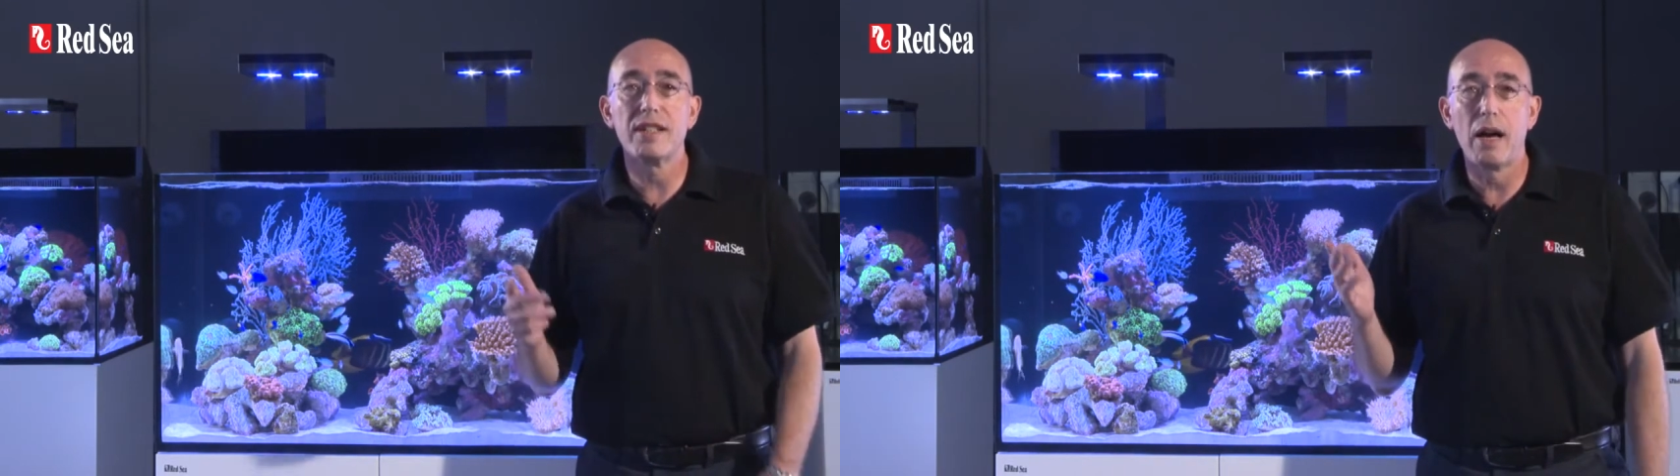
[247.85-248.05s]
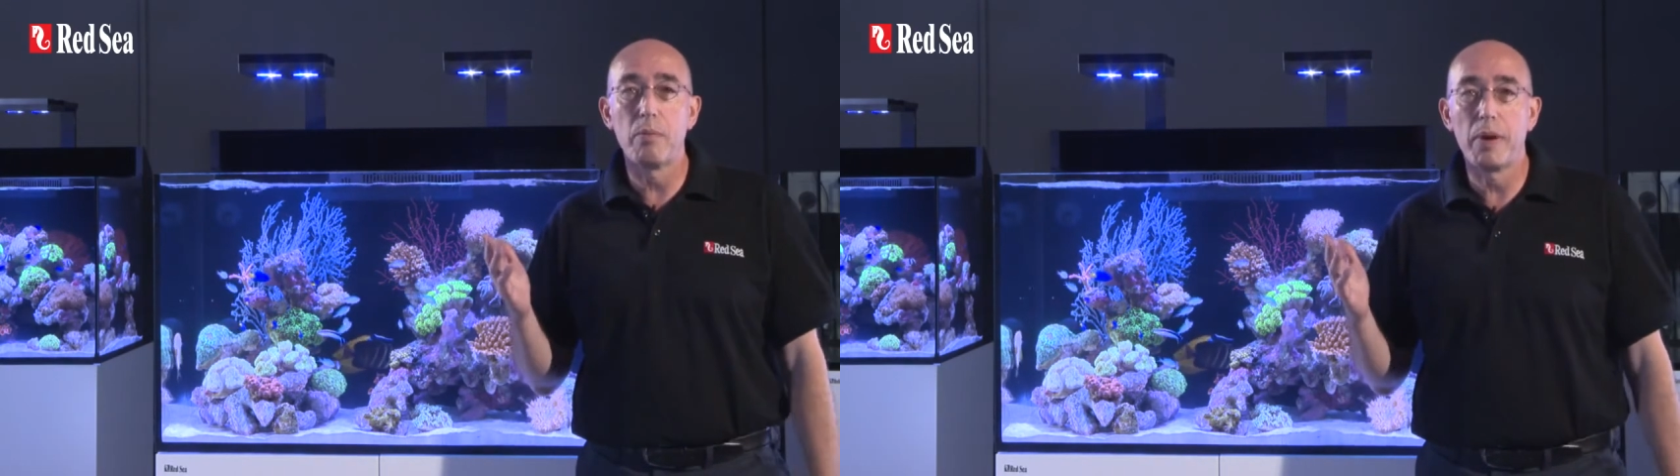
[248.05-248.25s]

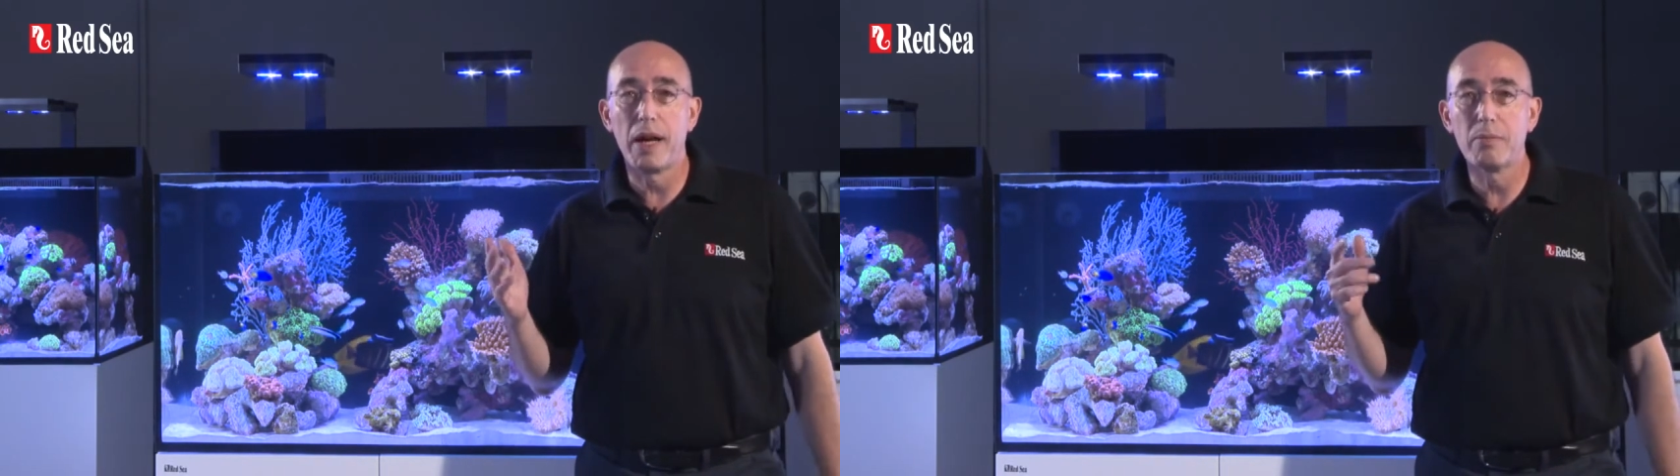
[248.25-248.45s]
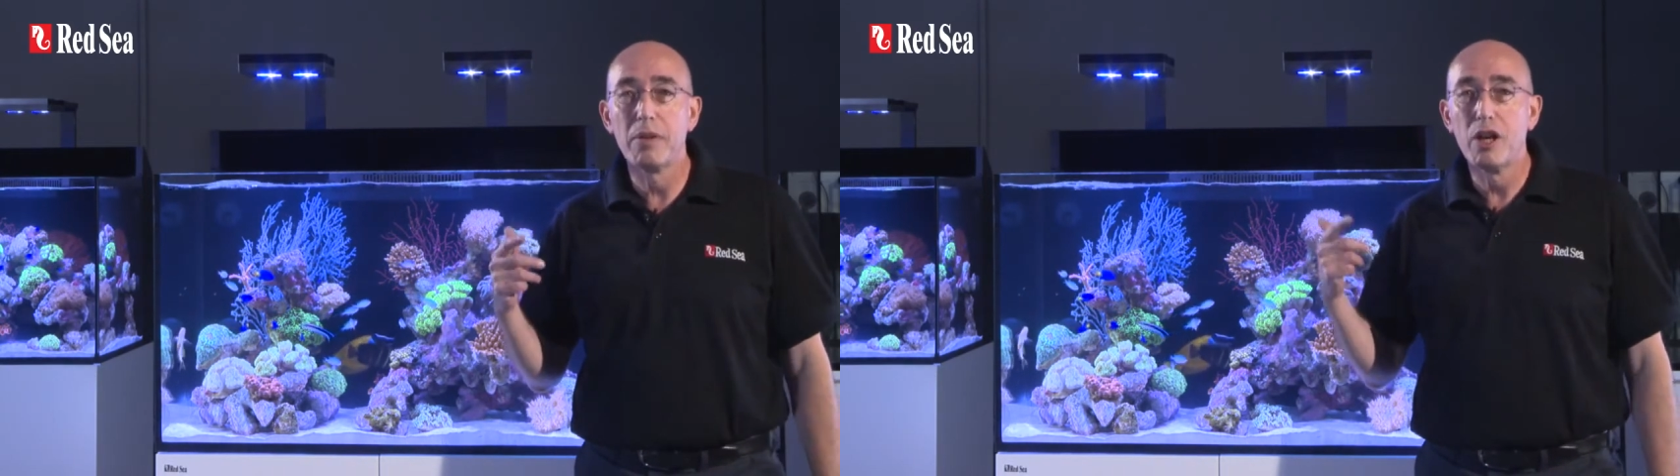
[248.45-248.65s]

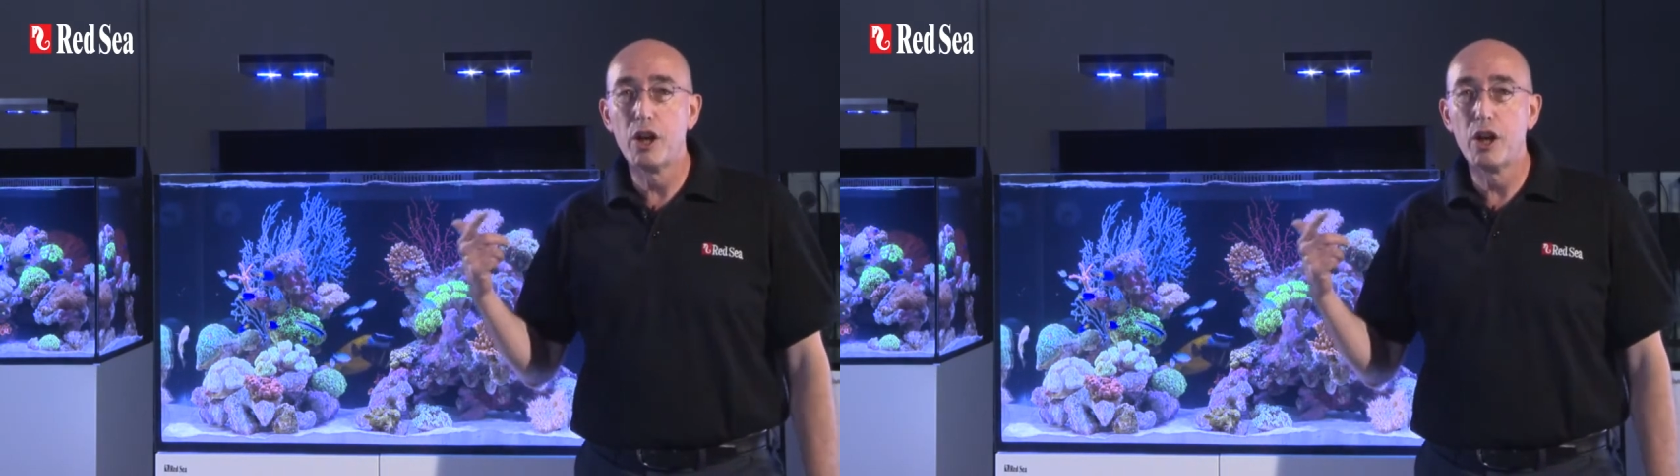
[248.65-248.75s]
downpipe,